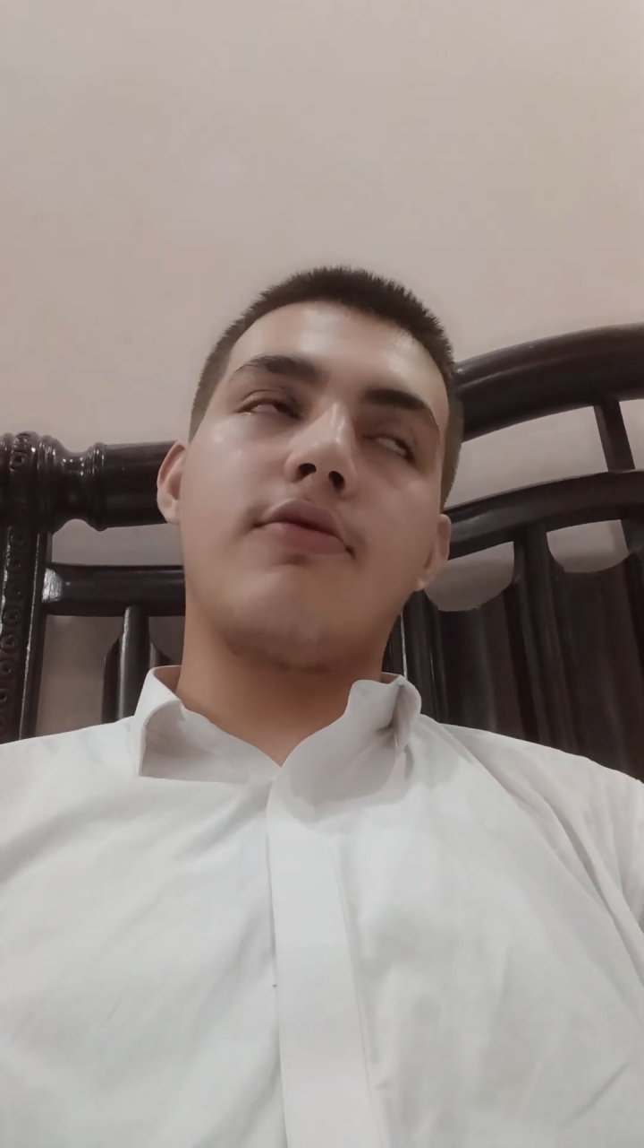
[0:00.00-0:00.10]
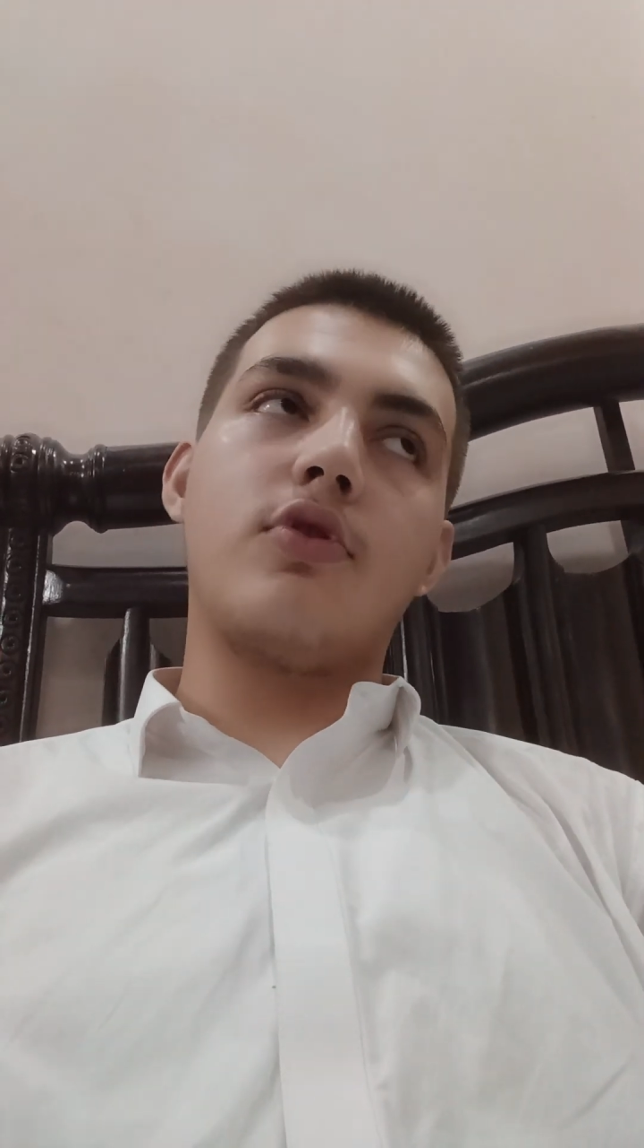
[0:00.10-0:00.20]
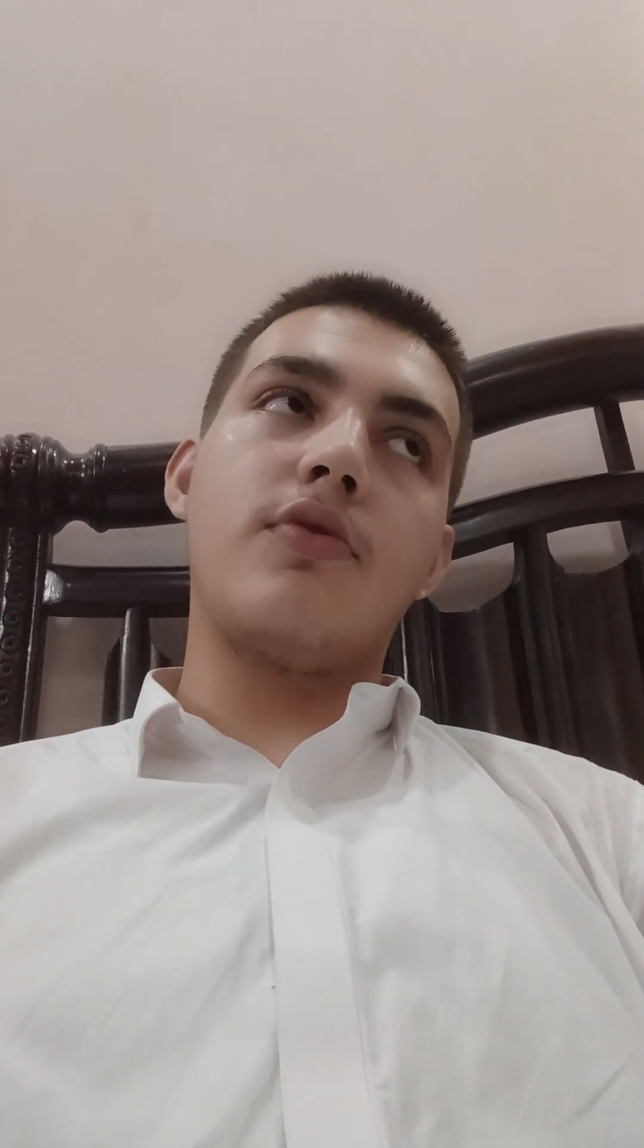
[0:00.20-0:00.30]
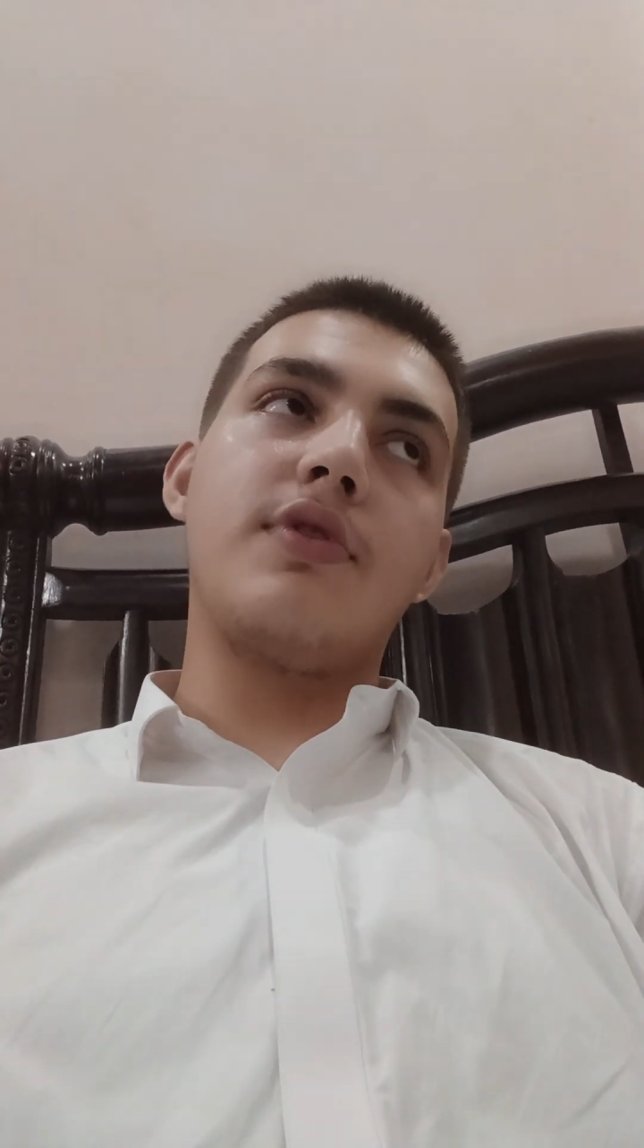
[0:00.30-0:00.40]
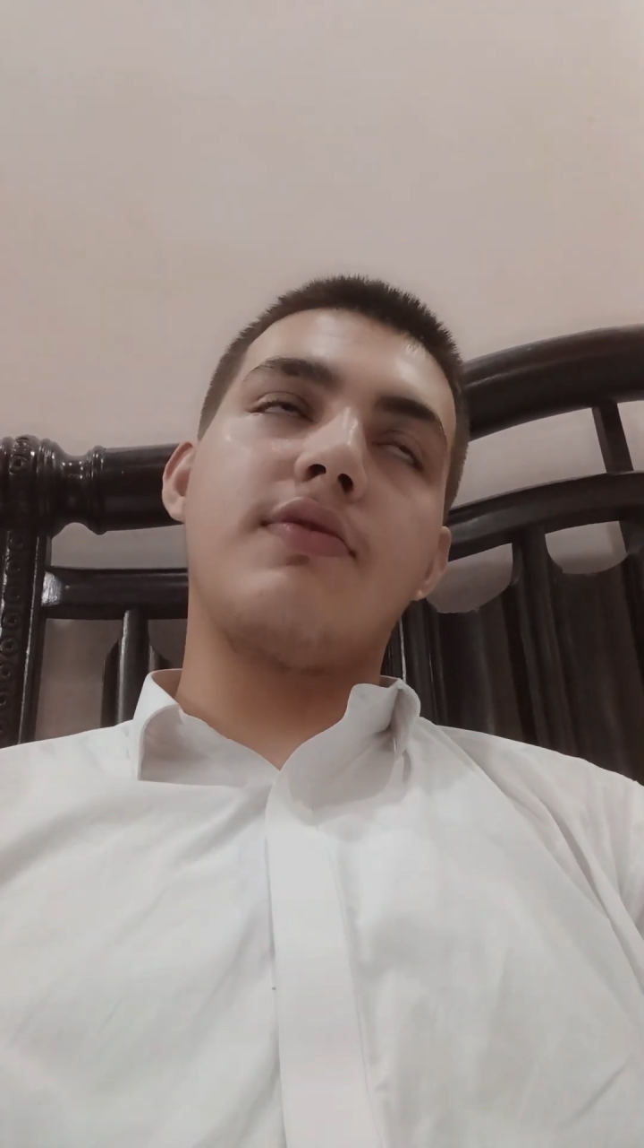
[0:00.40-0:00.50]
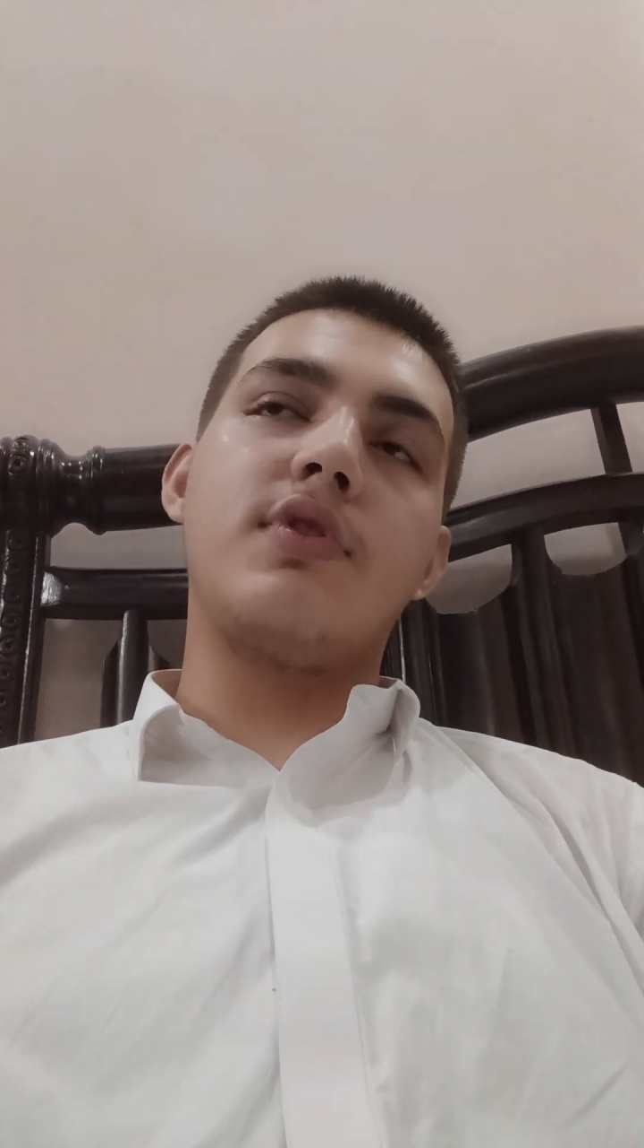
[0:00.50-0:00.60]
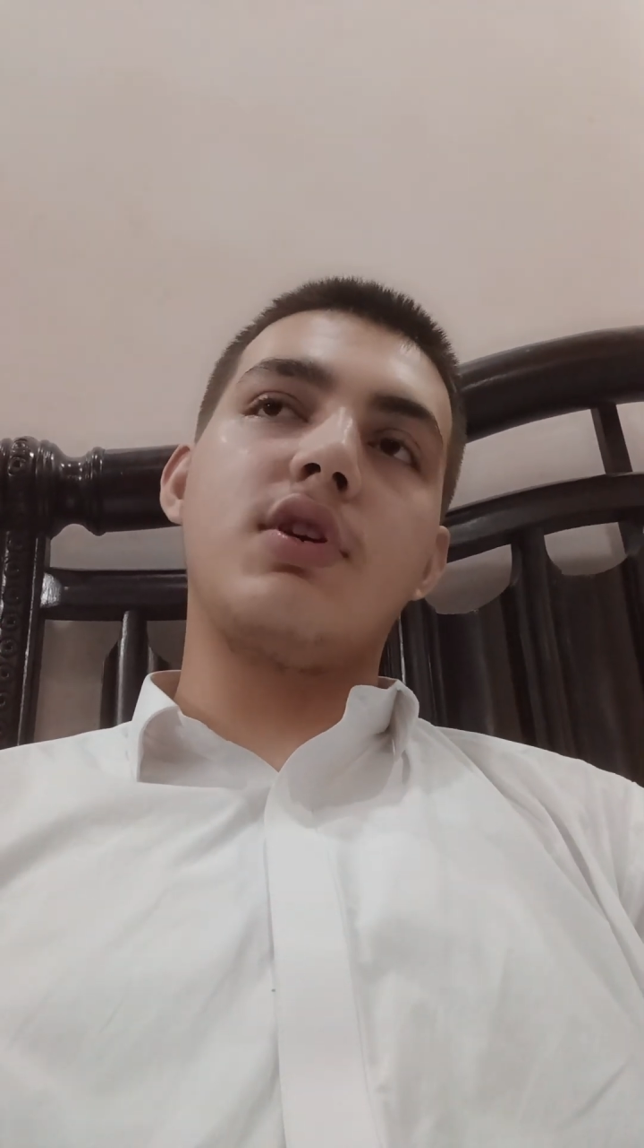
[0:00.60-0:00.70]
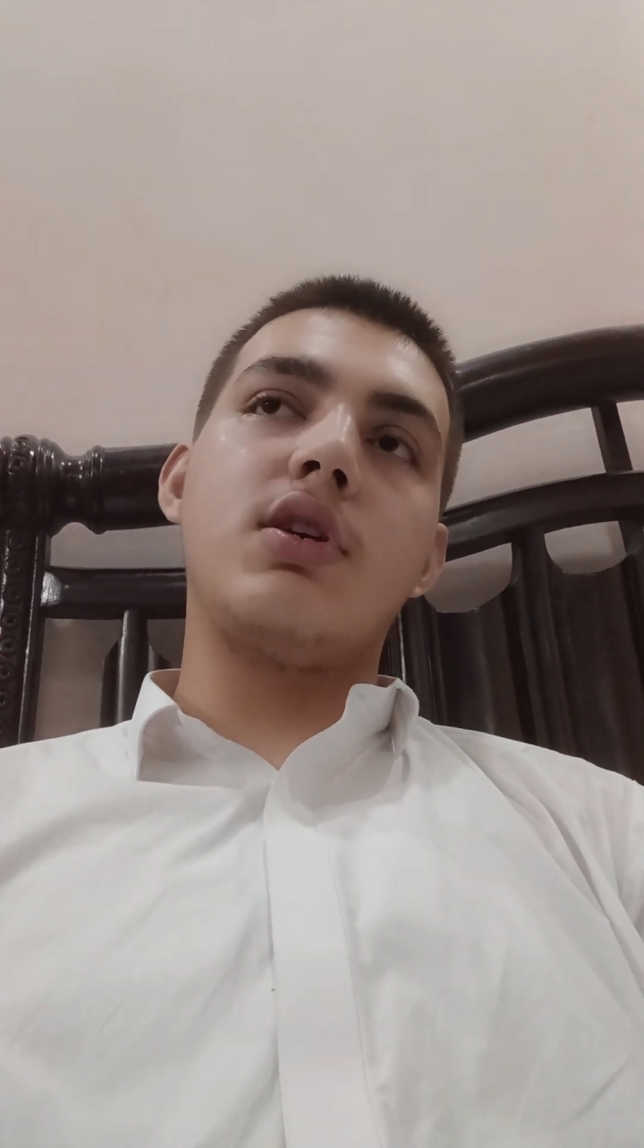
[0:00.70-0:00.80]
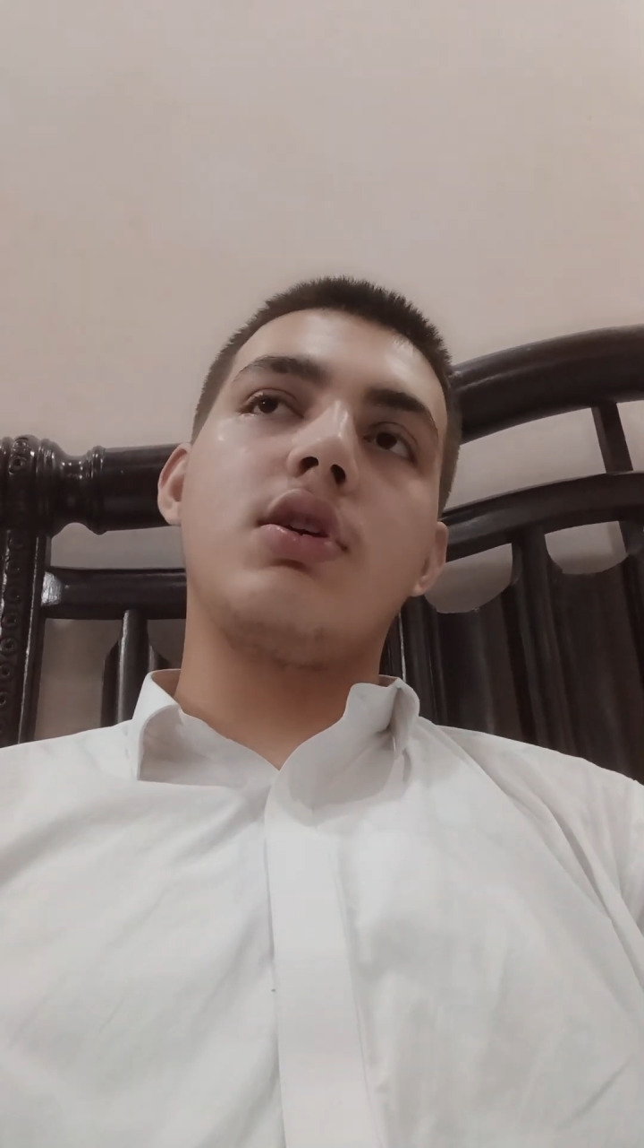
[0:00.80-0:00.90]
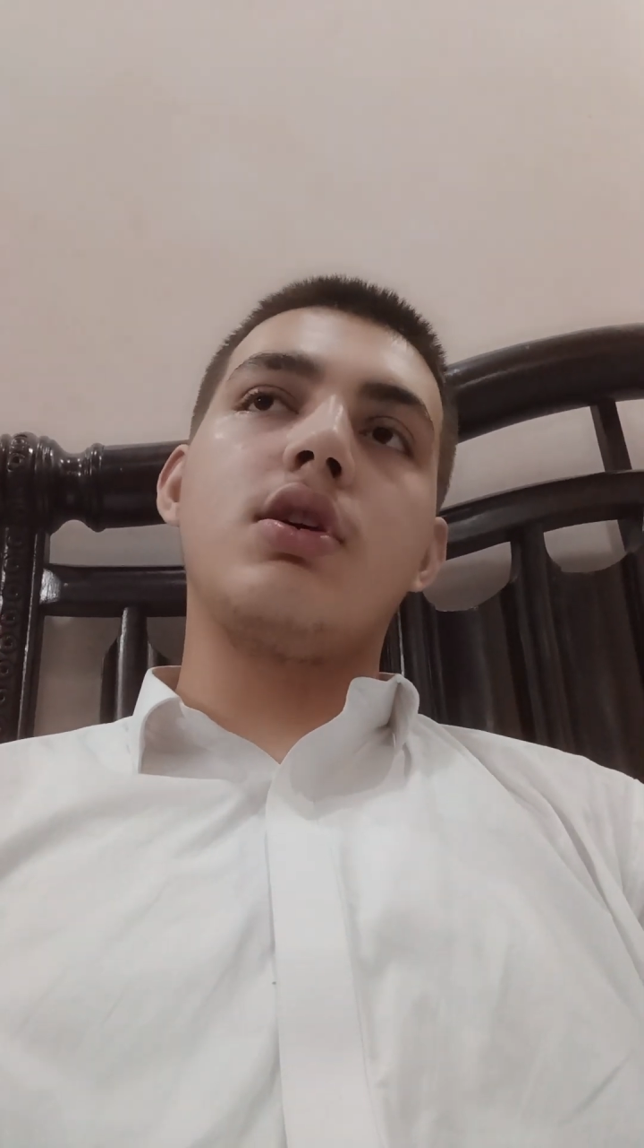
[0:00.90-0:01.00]

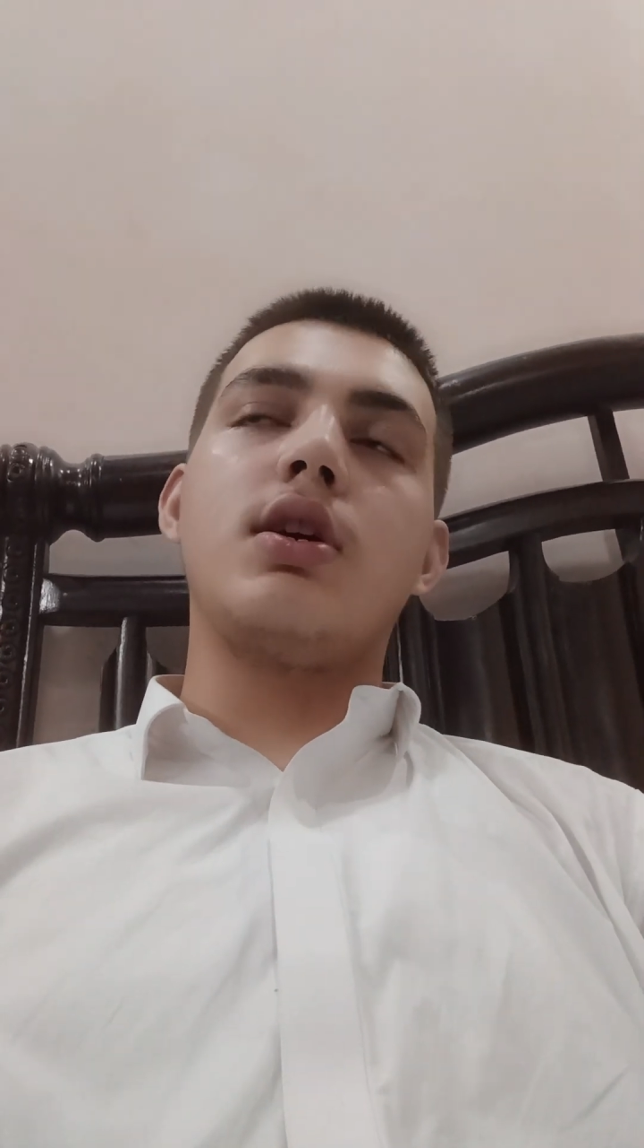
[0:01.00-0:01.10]
450